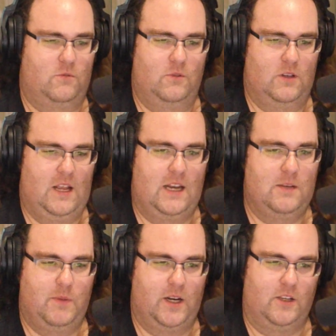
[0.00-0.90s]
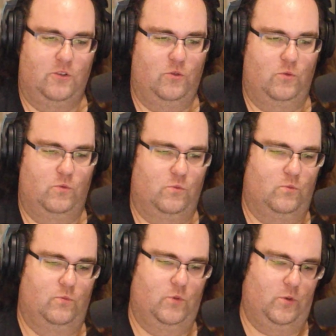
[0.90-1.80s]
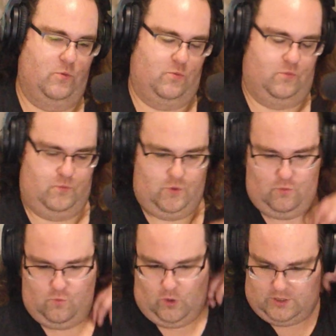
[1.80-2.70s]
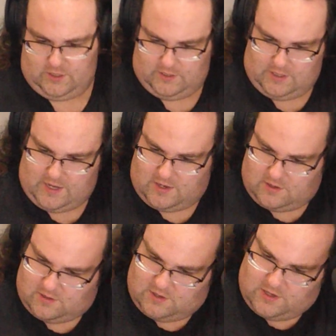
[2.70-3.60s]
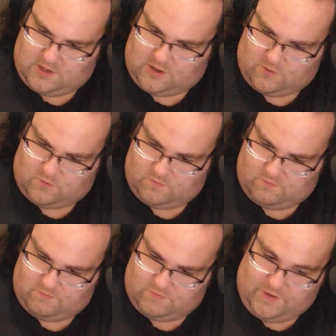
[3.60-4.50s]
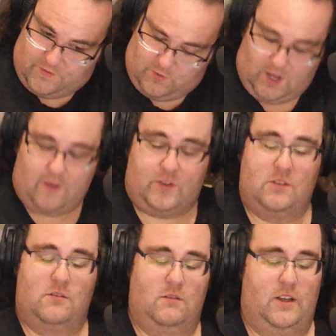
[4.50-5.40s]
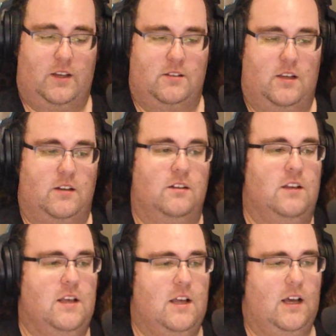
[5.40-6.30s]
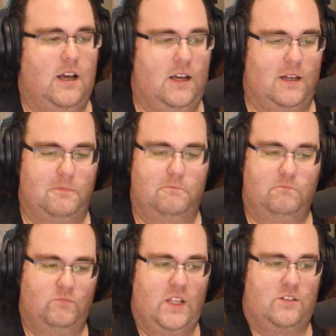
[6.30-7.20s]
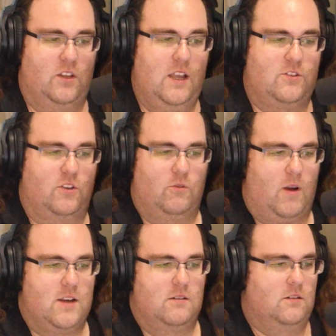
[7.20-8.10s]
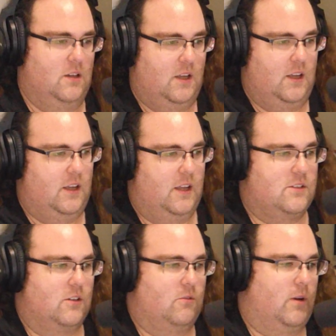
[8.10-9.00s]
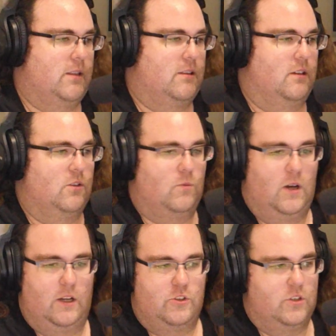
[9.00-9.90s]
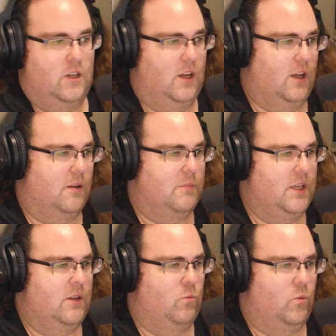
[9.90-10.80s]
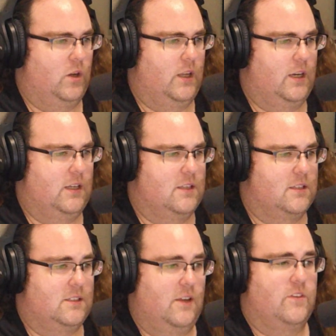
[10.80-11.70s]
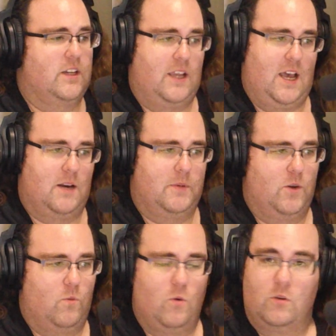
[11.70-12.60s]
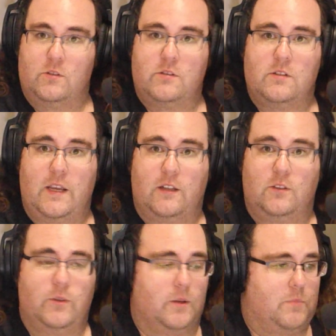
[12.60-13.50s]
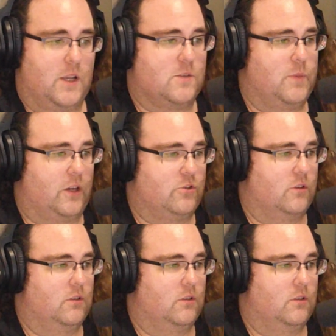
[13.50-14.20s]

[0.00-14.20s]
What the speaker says: anybody who wants to see it, if you haven't, like I said, it's a great thing to watch. It won 7 Academy Awards, including Best Picture.